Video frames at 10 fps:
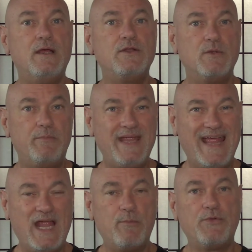To be
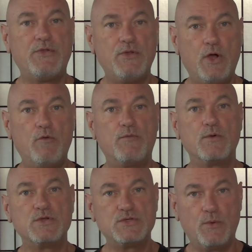able to know for
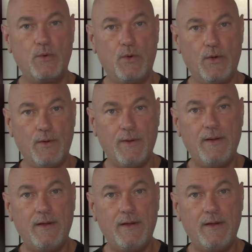sure